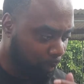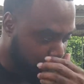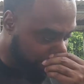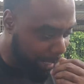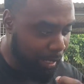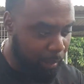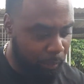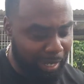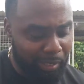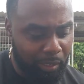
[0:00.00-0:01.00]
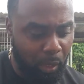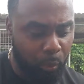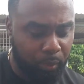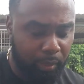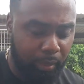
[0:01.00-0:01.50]
Bam, Reggie
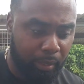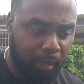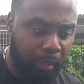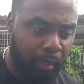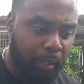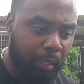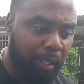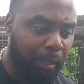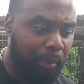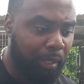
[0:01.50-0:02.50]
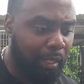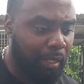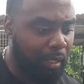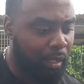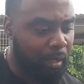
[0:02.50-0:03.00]
Colson. You know what
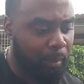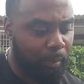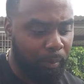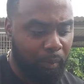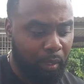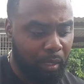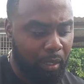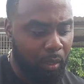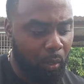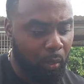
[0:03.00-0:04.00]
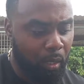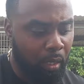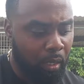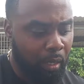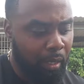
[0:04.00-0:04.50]
I'm saying?
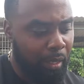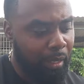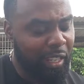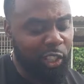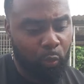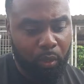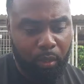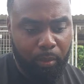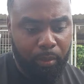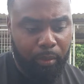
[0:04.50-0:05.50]
Israel.